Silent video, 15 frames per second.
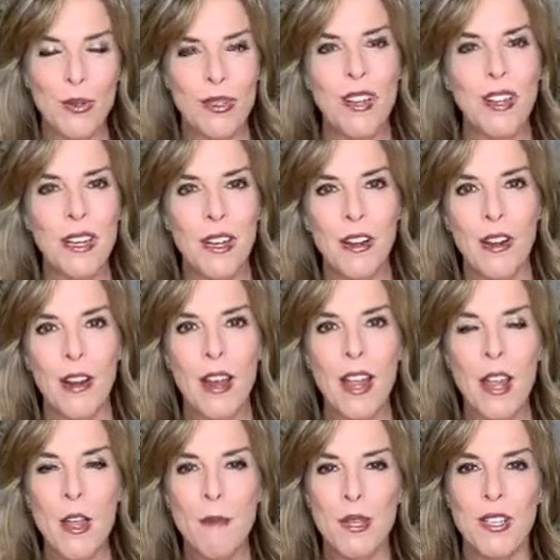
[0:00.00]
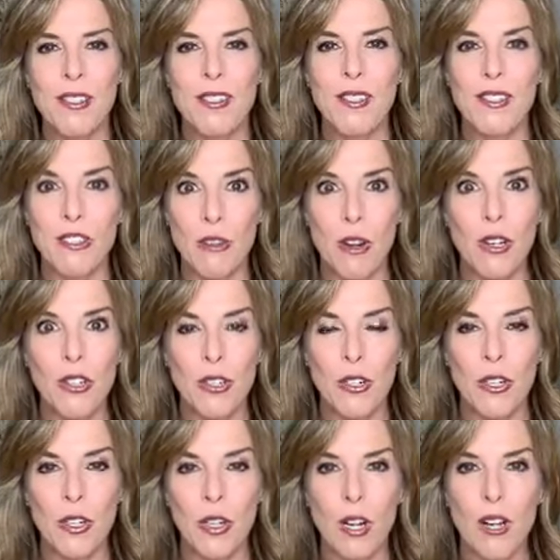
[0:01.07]
goes on here because the
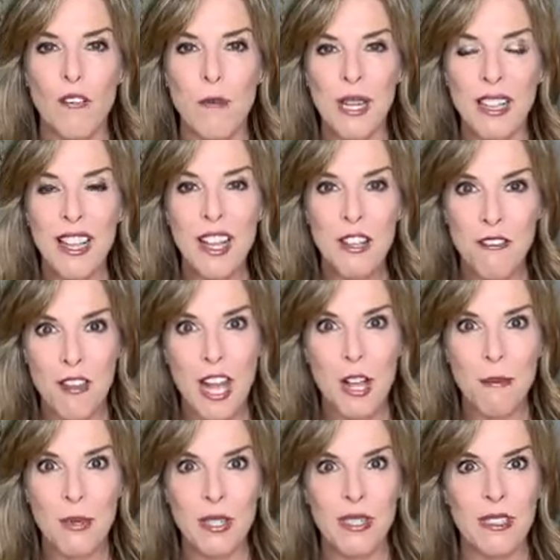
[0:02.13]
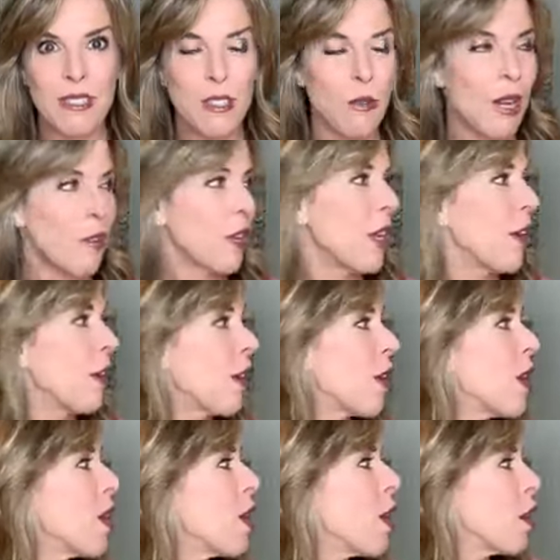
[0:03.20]
structure of my life happens around here
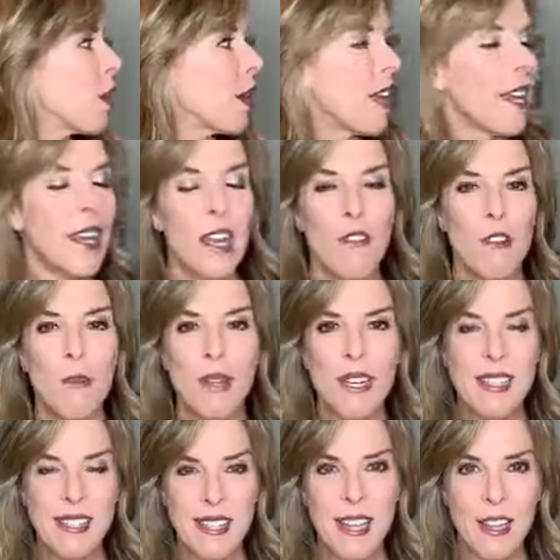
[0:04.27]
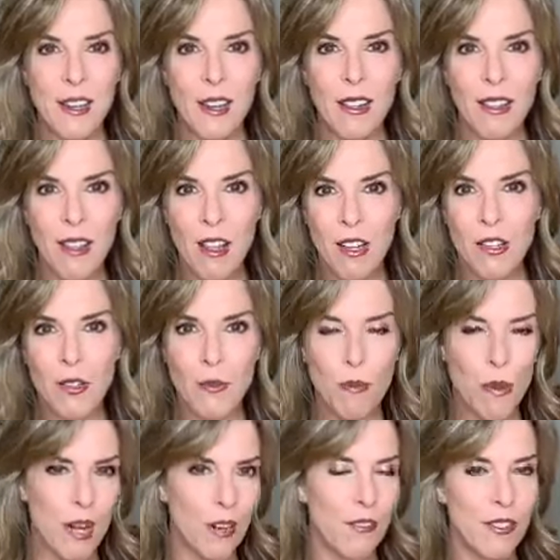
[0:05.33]
getting everybody set, lunch,
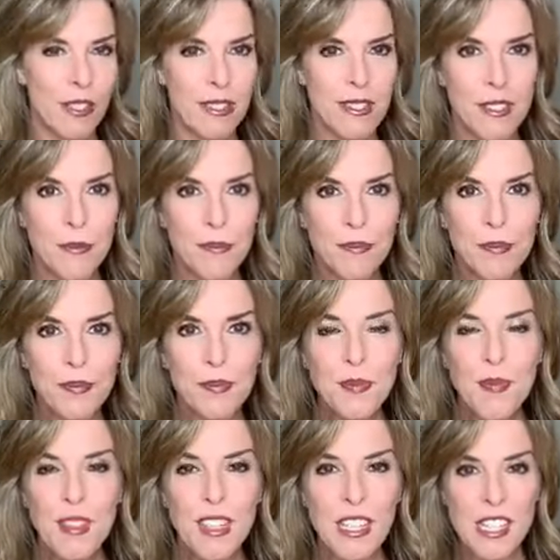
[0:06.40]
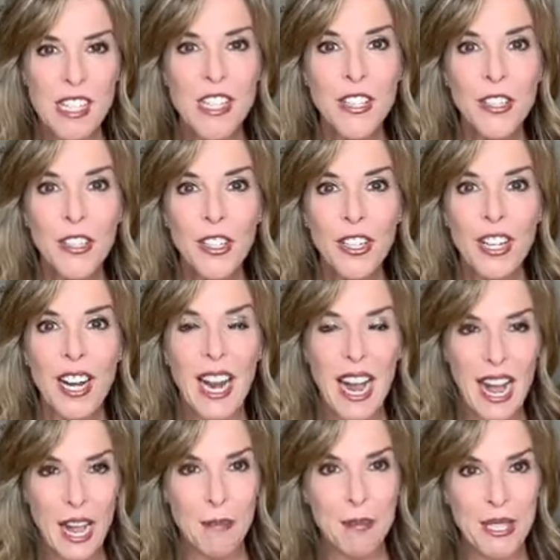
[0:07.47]
breakfast, dinner
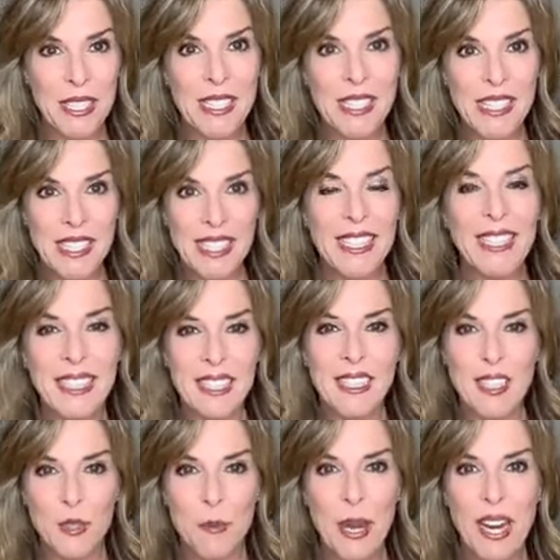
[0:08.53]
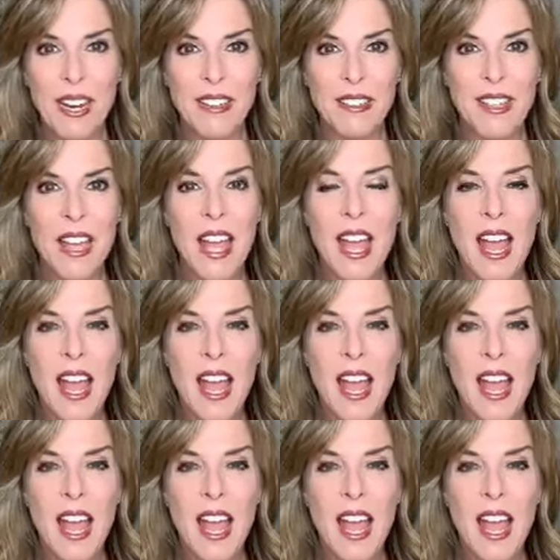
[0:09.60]
happens in this space.